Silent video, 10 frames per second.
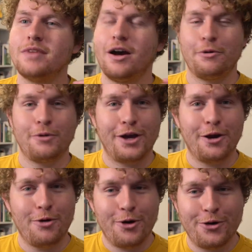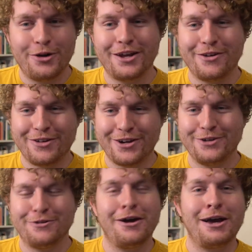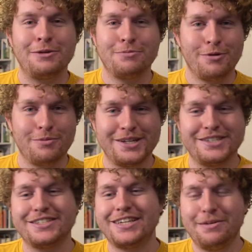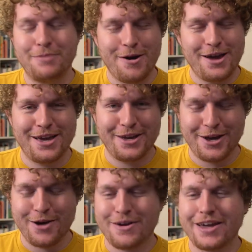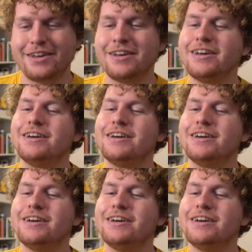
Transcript: I don't want to go on and on and on. I could probably just keep going and going.